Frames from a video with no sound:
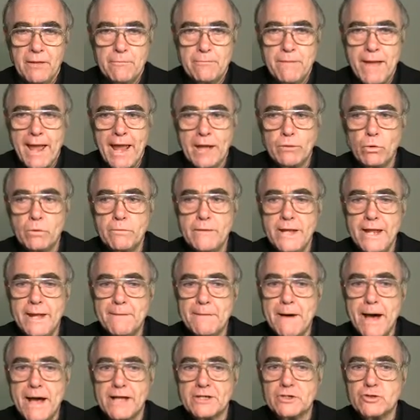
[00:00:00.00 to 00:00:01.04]
Man will be
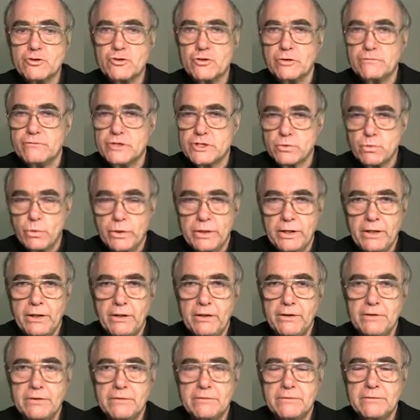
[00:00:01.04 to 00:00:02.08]
a master of this
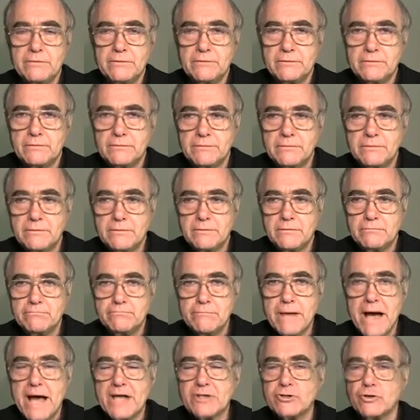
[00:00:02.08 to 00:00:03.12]
world,
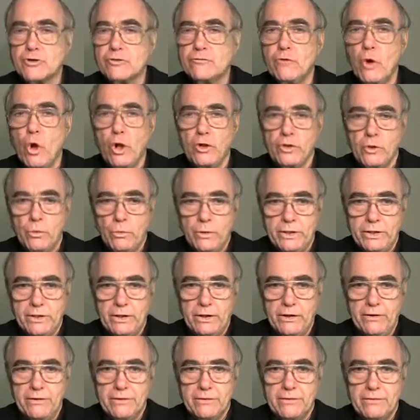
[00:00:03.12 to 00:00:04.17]
master of all the
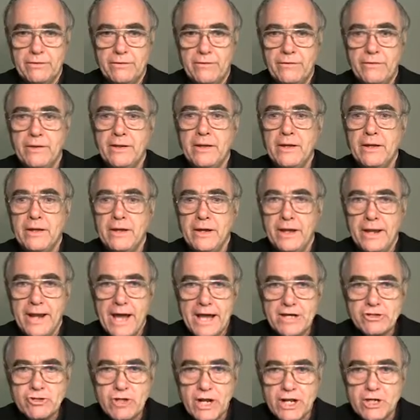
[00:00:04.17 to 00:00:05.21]
world, and
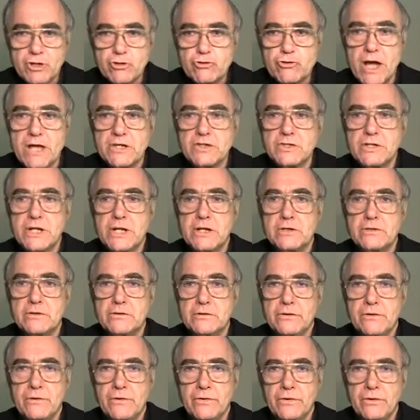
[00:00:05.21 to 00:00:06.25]
I shall entrust it,
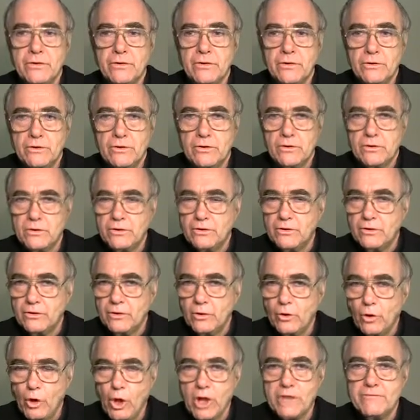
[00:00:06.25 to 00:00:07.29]

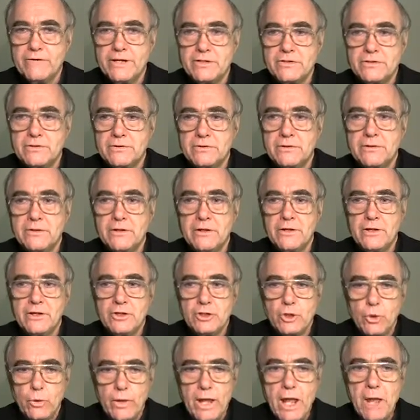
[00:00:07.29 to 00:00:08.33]
all of it,
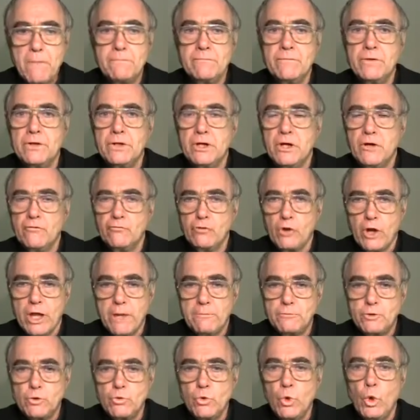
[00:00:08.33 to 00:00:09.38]
to him, for
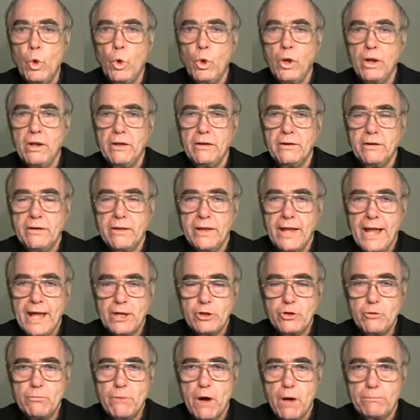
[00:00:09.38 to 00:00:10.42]
him to rule
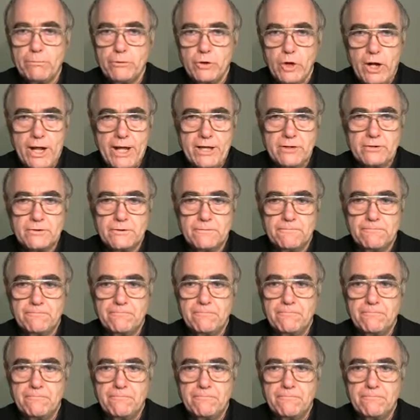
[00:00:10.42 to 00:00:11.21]
and to populate."